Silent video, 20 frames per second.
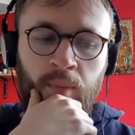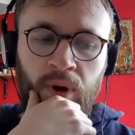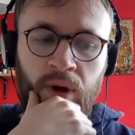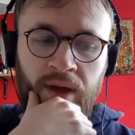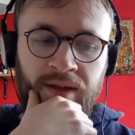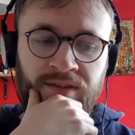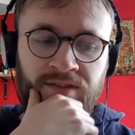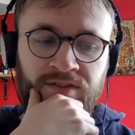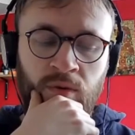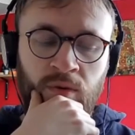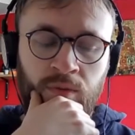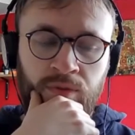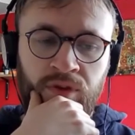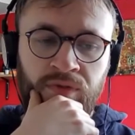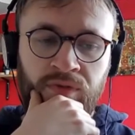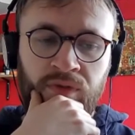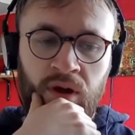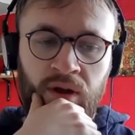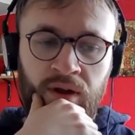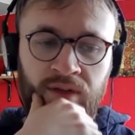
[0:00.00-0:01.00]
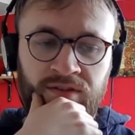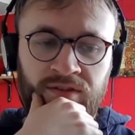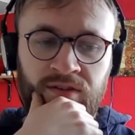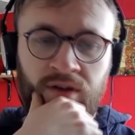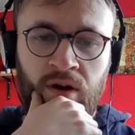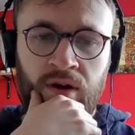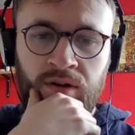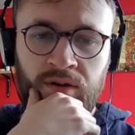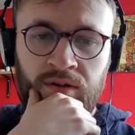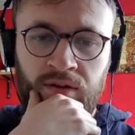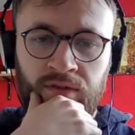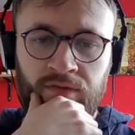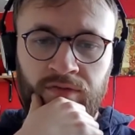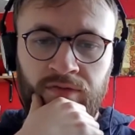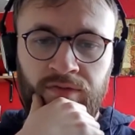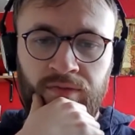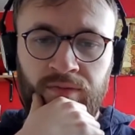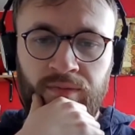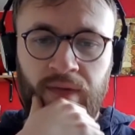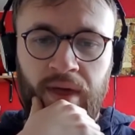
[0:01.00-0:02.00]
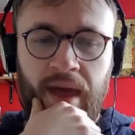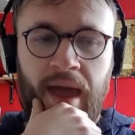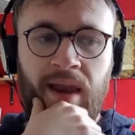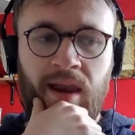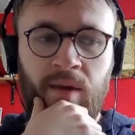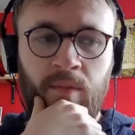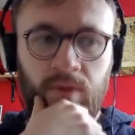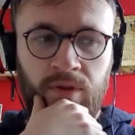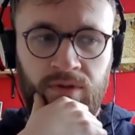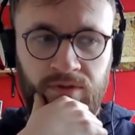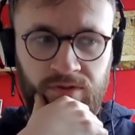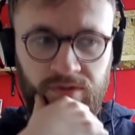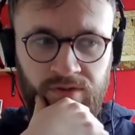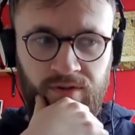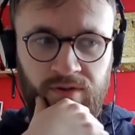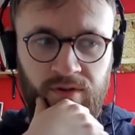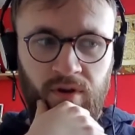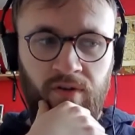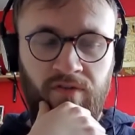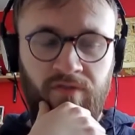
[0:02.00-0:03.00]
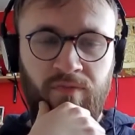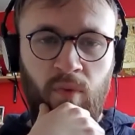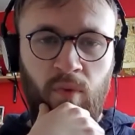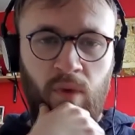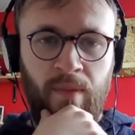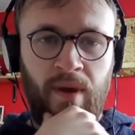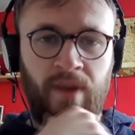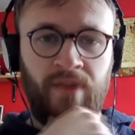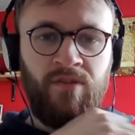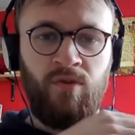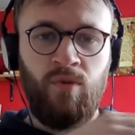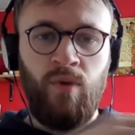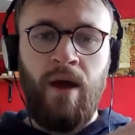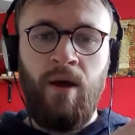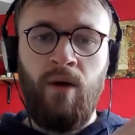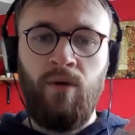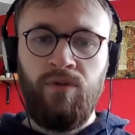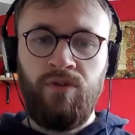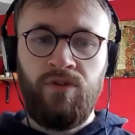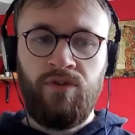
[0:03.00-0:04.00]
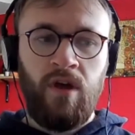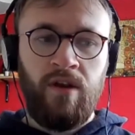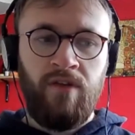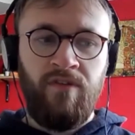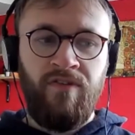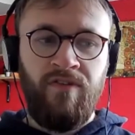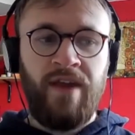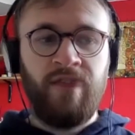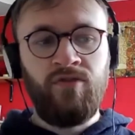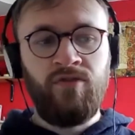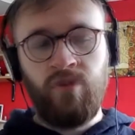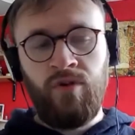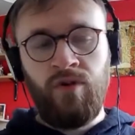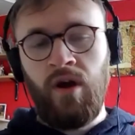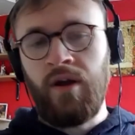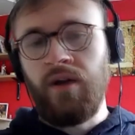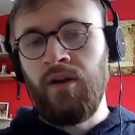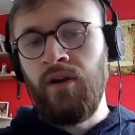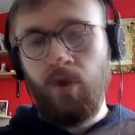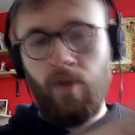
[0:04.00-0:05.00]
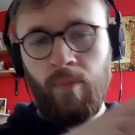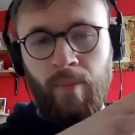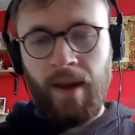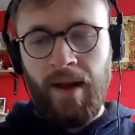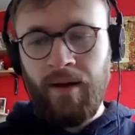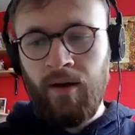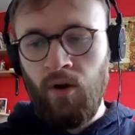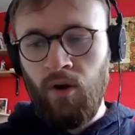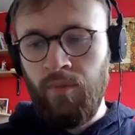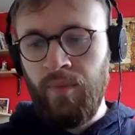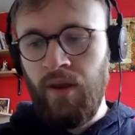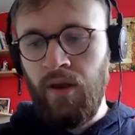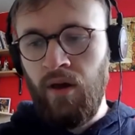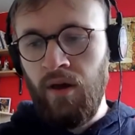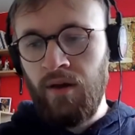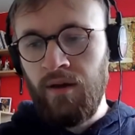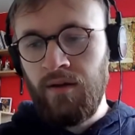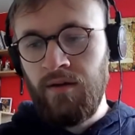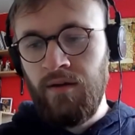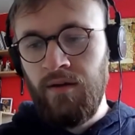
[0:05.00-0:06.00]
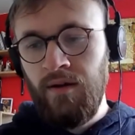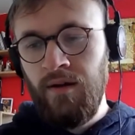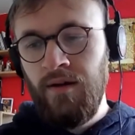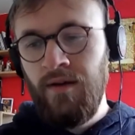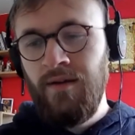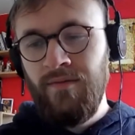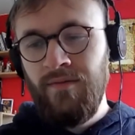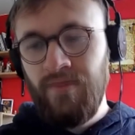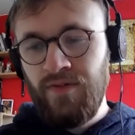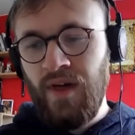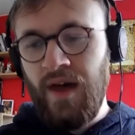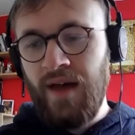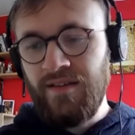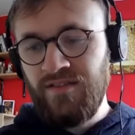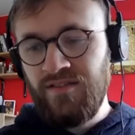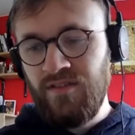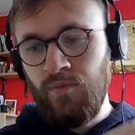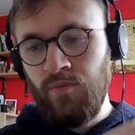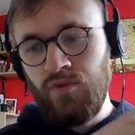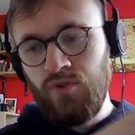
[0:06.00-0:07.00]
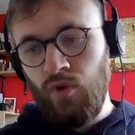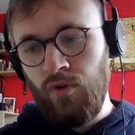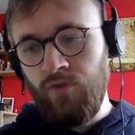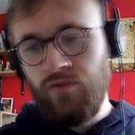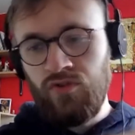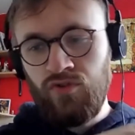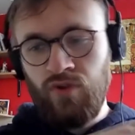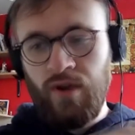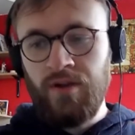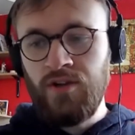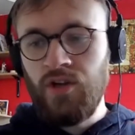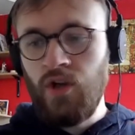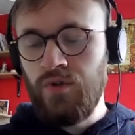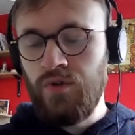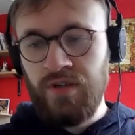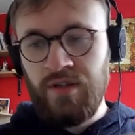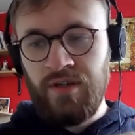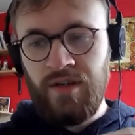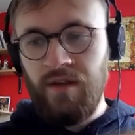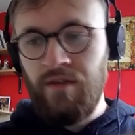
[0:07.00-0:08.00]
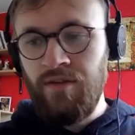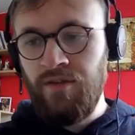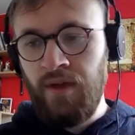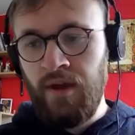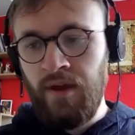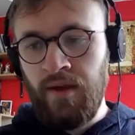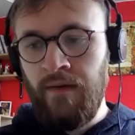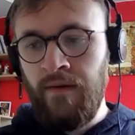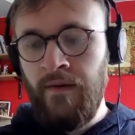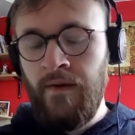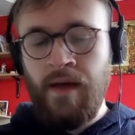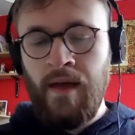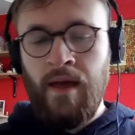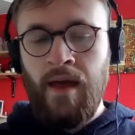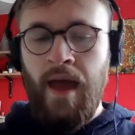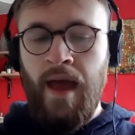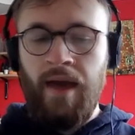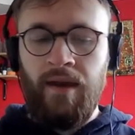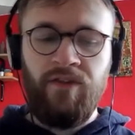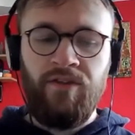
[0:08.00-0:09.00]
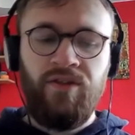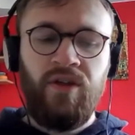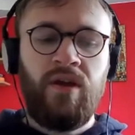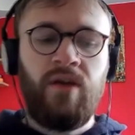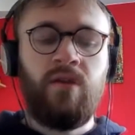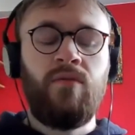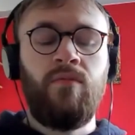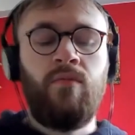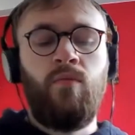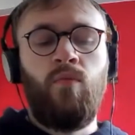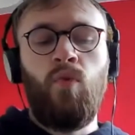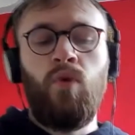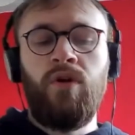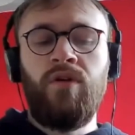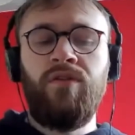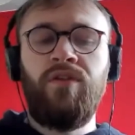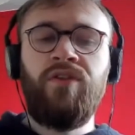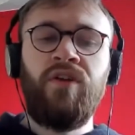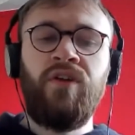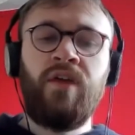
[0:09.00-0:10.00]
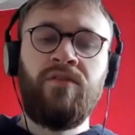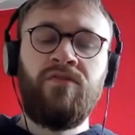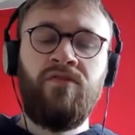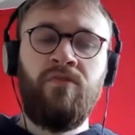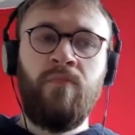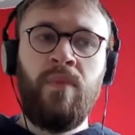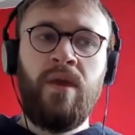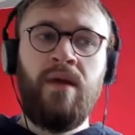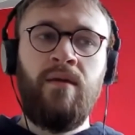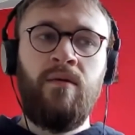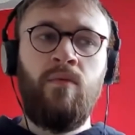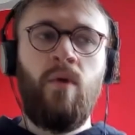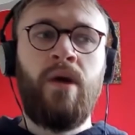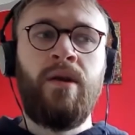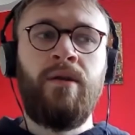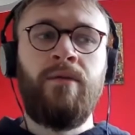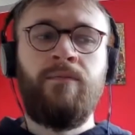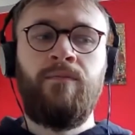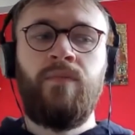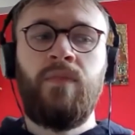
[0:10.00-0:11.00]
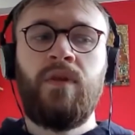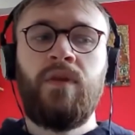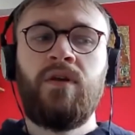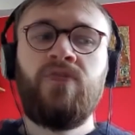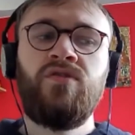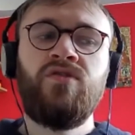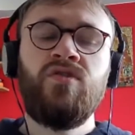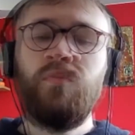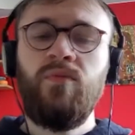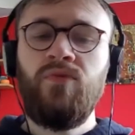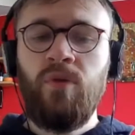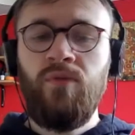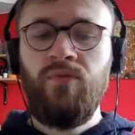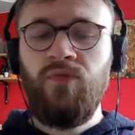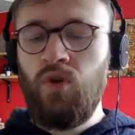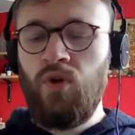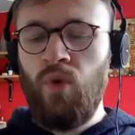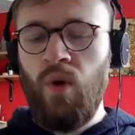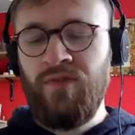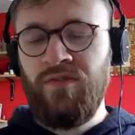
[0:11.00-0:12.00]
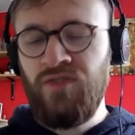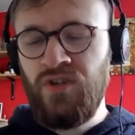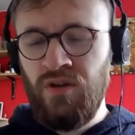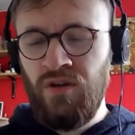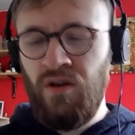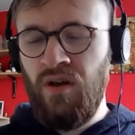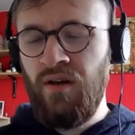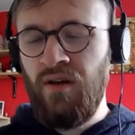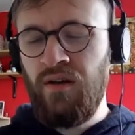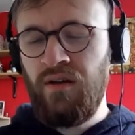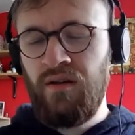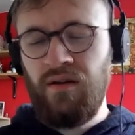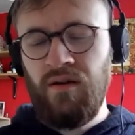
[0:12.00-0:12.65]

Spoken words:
it's something that is kind of elements of my mental health kind of history I can look back on and be like, that's some sort of strange OCD thing. And I think one of the things for me because sometimes you question like,